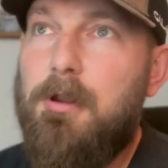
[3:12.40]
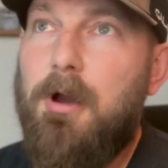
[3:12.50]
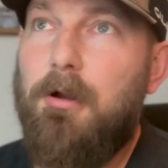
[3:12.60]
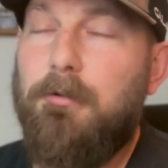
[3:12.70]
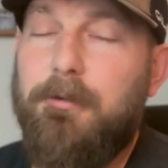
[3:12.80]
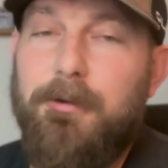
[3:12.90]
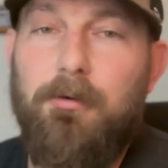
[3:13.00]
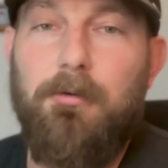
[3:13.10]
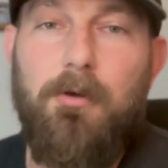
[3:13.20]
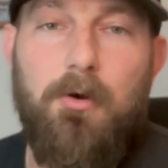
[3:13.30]
a
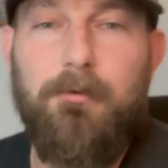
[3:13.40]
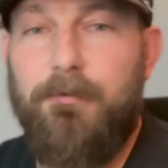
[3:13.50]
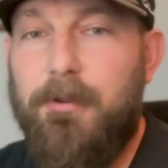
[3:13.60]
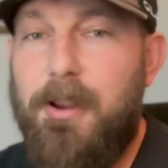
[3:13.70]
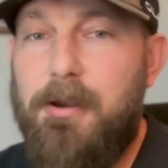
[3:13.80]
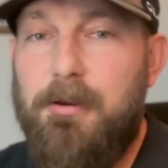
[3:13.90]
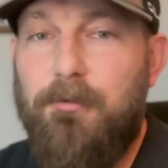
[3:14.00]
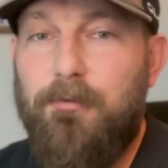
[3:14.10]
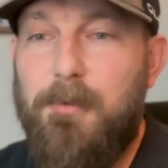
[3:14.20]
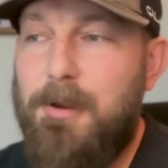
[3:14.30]
little lower for
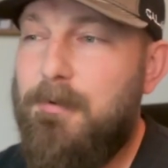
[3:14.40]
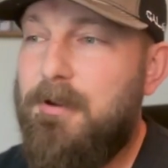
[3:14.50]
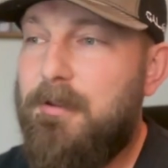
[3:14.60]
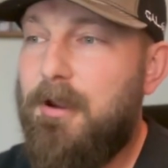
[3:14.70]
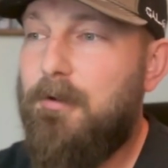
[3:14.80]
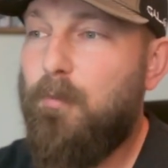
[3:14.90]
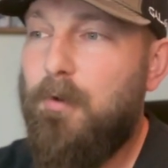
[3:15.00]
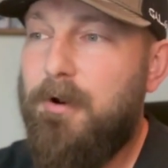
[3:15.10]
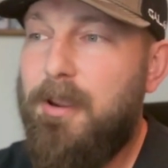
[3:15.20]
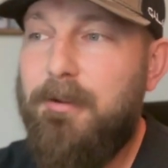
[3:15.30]
ladies, maybe in that
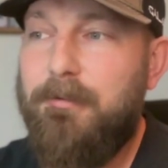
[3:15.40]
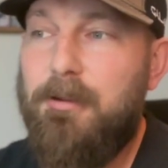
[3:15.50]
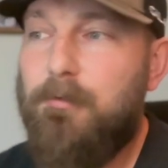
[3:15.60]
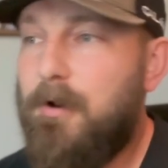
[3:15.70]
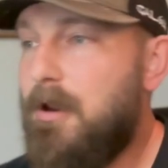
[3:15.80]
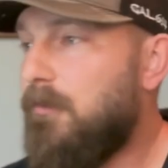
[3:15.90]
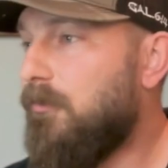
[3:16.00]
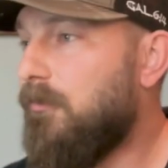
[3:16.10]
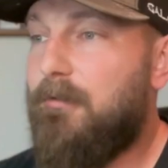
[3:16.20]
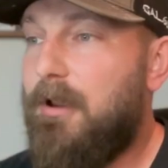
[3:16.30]
118
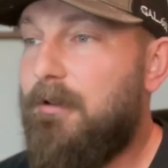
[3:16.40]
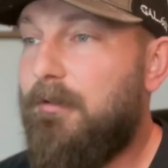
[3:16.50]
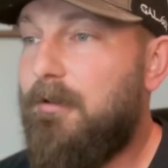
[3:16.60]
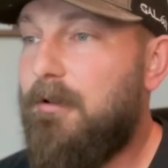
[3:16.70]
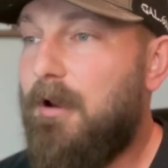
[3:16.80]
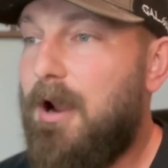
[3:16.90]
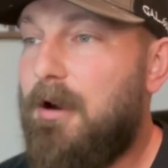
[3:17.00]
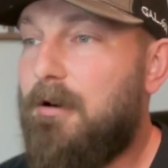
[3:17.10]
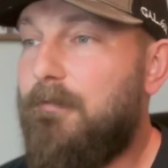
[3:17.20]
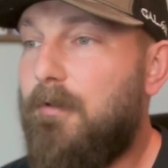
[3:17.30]
range. Tend to see a
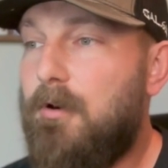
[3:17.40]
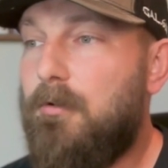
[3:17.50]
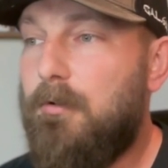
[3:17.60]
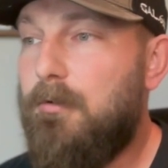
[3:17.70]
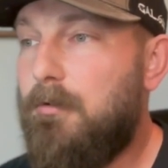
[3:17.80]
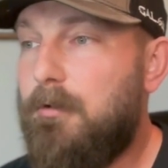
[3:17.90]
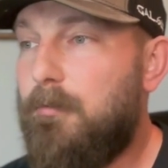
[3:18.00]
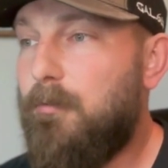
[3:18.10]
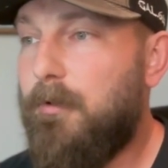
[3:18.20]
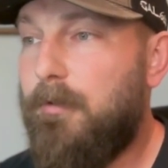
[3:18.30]
higher vertical
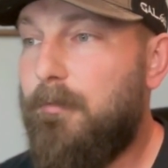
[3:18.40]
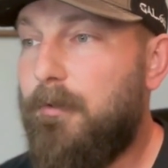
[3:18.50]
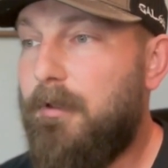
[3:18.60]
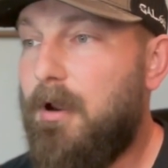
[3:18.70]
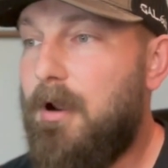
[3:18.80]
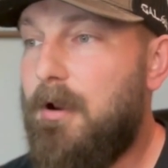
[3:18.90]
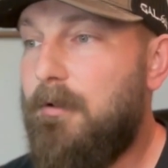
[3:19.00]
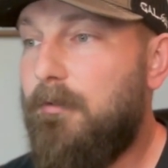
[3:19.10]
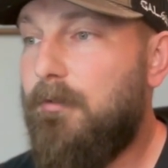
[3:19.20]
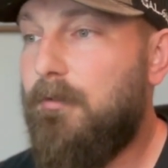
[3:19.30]
with
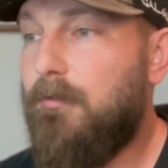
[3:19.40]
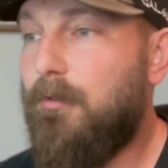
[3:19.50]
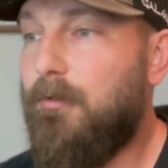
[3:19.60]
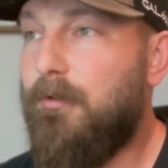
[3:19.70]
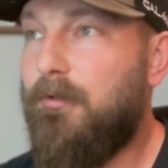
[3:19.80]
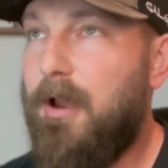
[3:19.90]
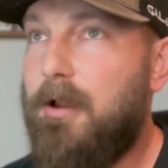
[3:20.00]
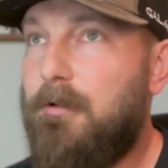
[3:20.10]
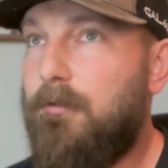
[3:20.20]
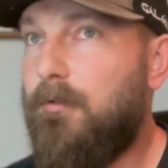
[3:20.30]
guys. So does
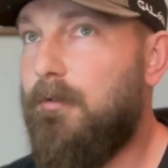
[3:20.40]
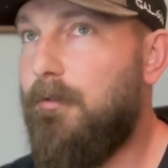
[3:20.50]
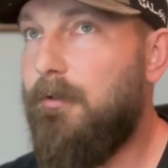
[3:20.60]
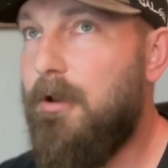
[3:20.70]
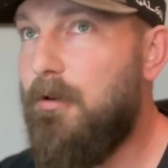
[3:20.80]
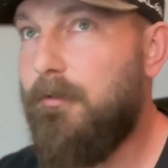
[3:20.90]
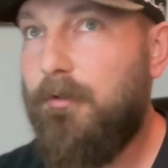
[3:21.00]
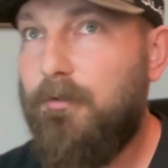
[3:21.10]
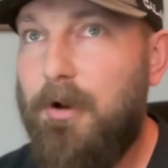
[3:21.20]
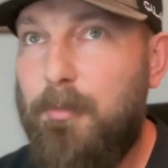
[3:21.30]
that little
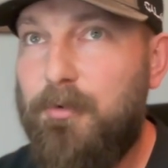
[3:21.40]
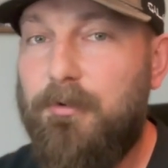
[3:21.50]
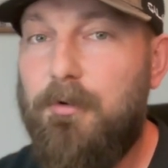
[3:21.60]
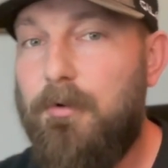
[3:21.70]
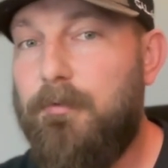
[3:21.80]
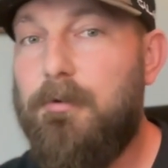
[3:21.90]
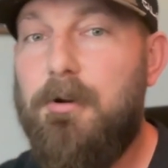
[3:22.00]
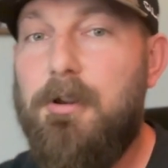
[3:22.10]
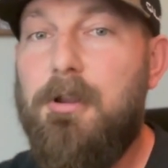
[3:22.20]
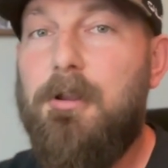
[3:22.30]
discrepancy over
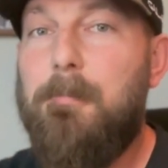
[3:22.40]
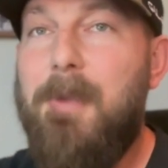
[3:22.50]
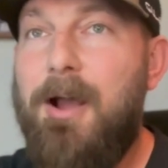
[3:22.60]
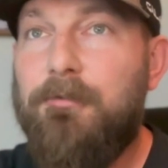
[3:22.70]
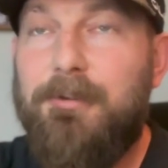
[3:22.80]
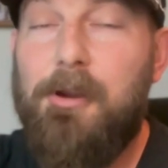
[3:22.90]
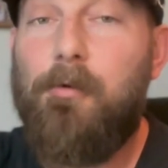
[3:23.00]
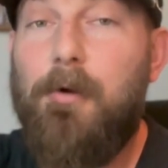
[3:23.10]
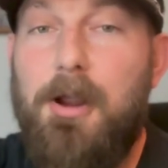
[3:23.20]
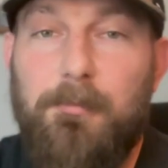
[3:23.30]
mounting
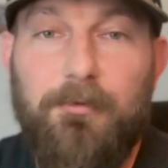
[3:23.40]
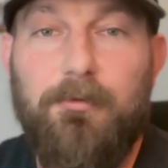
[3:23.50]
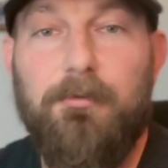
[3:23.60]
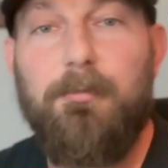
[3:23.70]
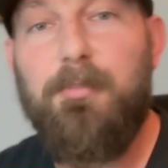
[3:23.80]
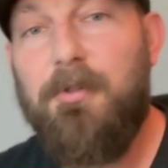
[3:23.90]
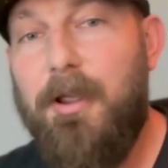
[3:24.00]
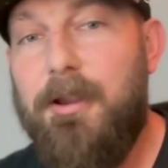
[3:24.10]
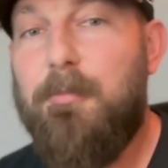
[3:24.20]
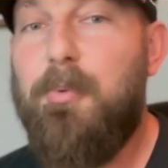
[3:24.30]
reps
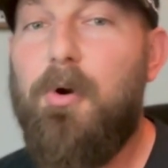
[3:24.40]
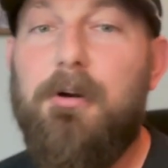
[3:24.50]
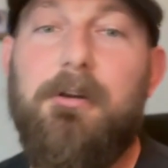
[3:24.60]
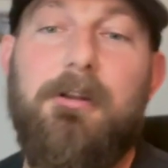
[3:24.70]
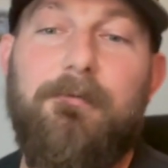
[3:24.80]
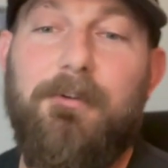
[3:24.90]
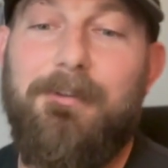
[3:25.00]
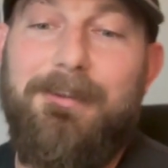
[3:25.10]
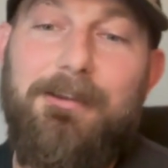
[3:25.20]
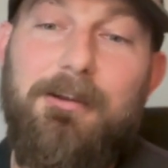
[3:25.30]
play a part in
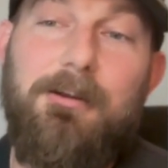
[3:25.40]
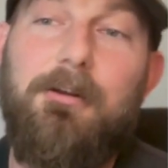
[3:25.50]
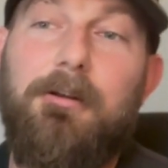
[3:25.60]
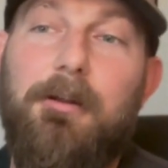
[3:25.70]
fatigue